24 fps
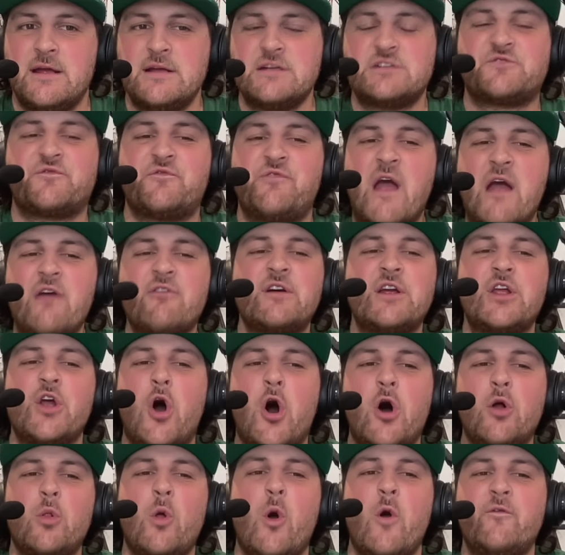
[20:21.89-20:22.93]
is very
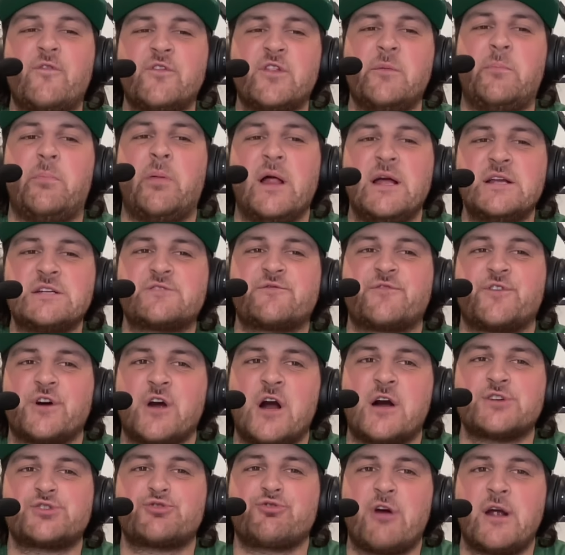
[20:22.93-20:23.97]
all over the place
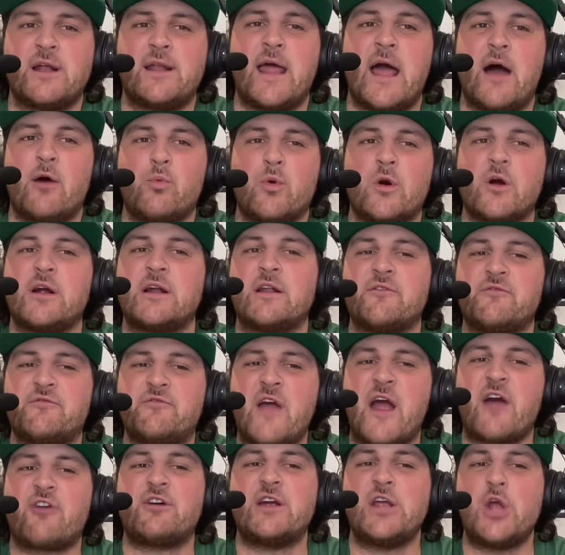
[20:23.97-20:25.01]
for us right now. We're in a
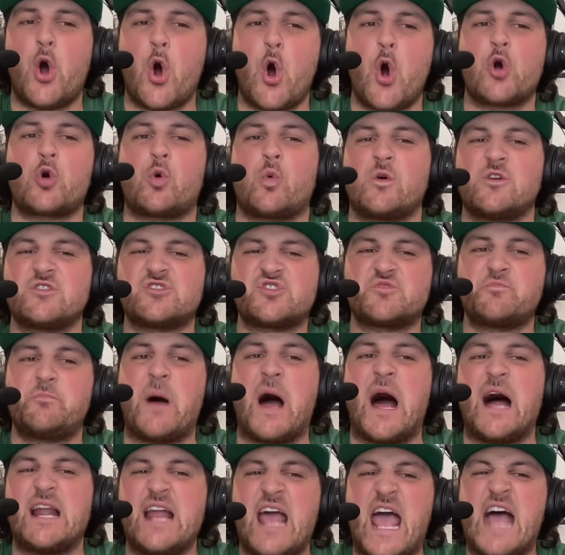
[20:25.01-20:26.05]
very awkward
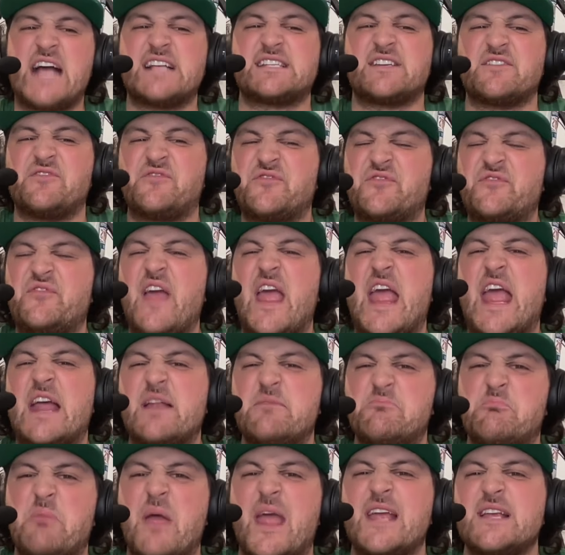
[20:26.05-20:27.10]
spot as a
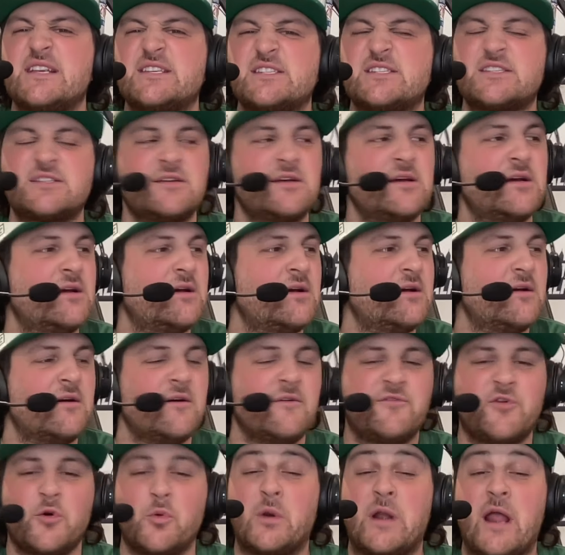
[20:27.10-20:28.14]
fan base
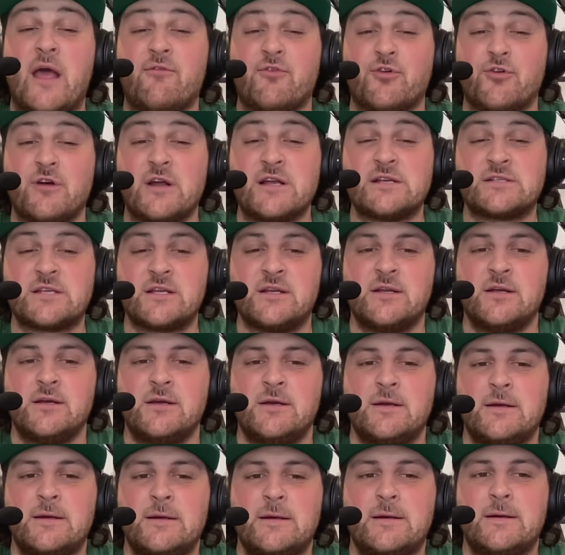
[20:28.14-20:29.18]
for whatever reason.
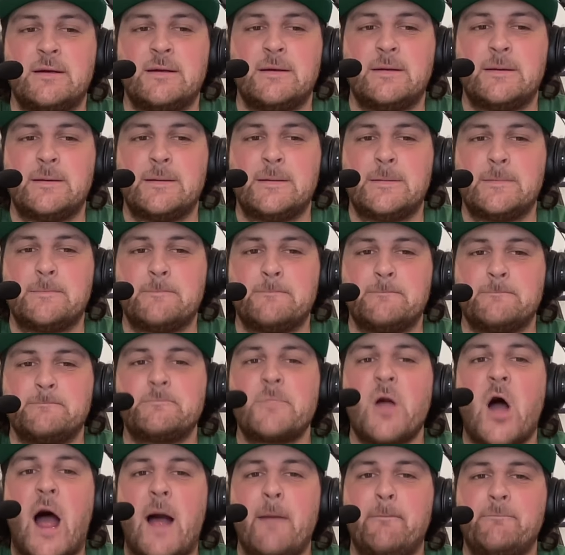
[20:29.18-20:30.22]

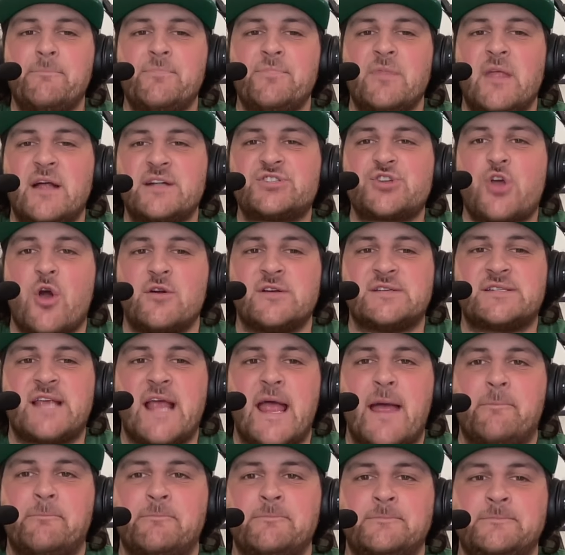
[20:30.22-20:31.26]
All right, let's go to
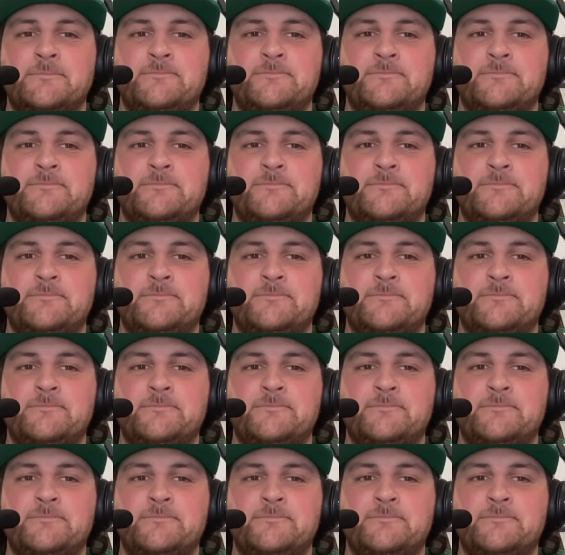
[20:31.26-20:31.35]
Sam.